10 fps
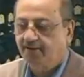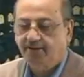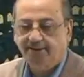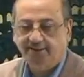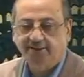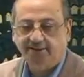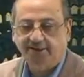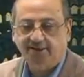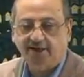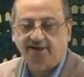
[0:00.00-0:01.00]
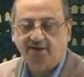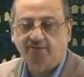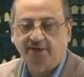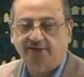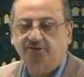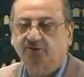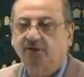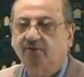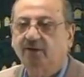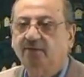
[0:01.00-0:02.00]
In the key, write down next to the
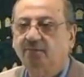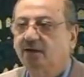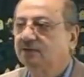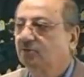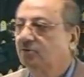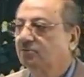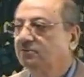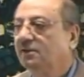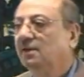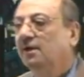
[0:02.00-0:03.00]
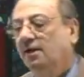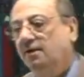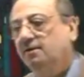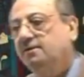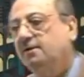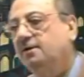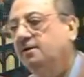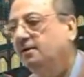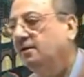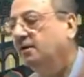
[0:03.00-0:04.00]
word Ma'dulun, altered,
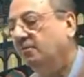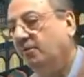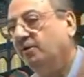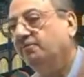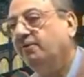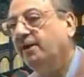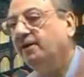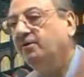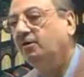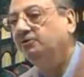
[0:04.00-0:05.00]
modified or